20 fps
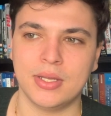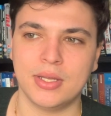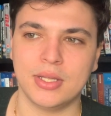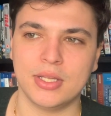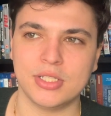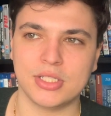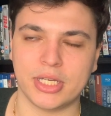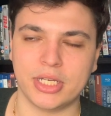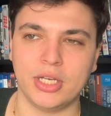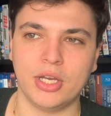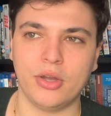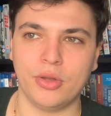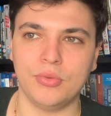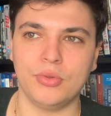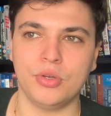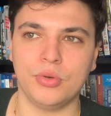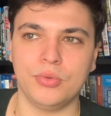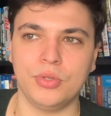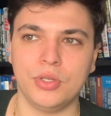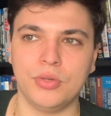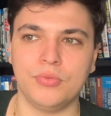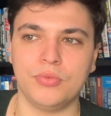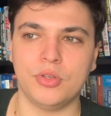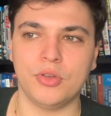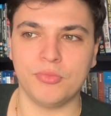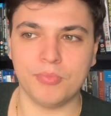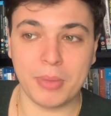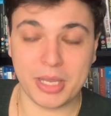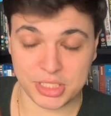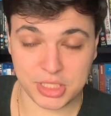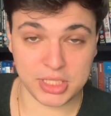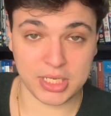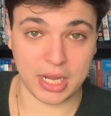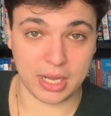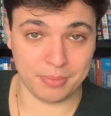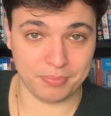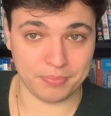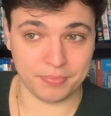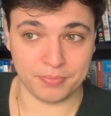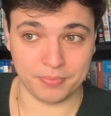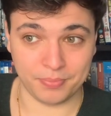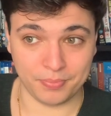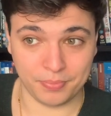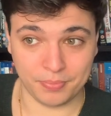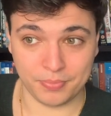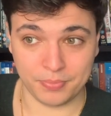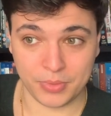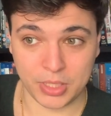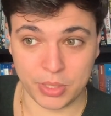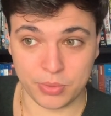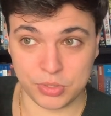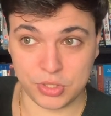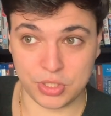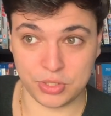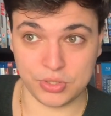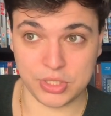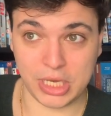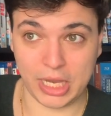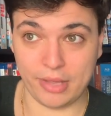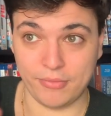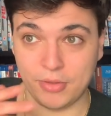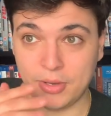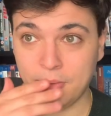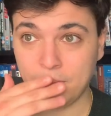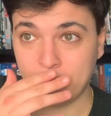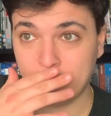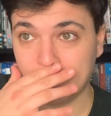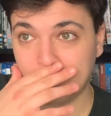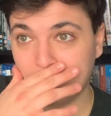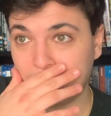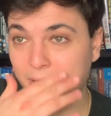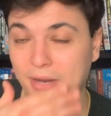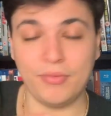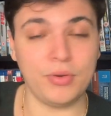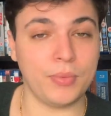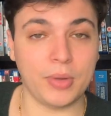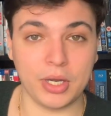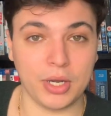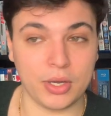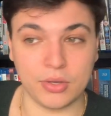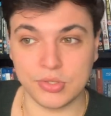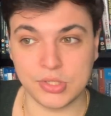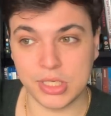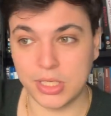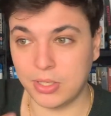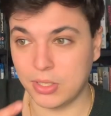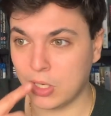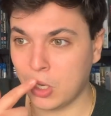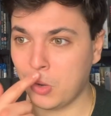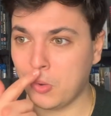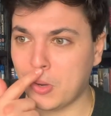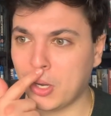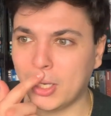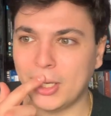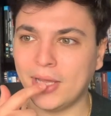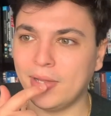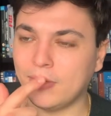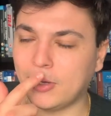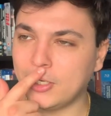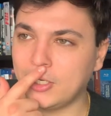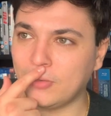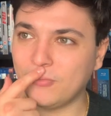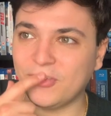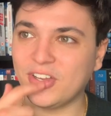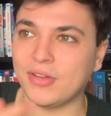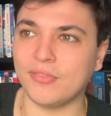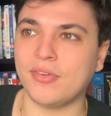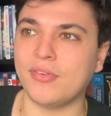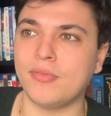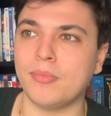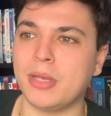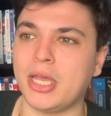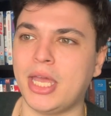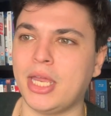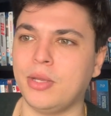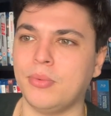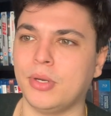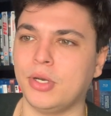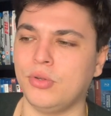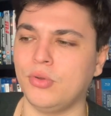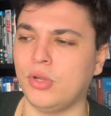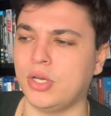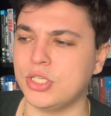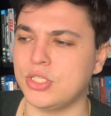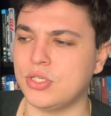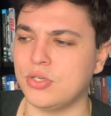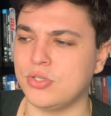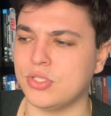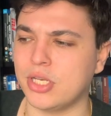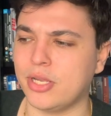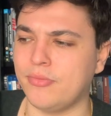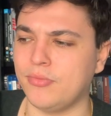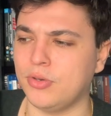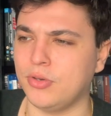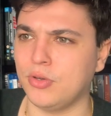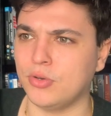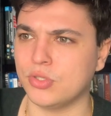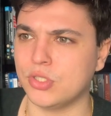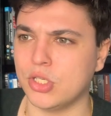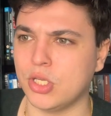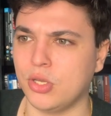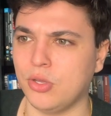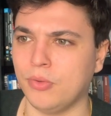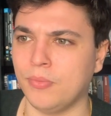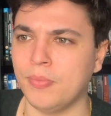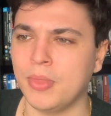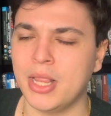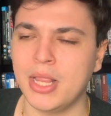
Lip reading: It's like, no, you've messed up with Series 11. Everyone knows it. No, I don't think I've ever met anyone who likes Series 11 and Doctor Who.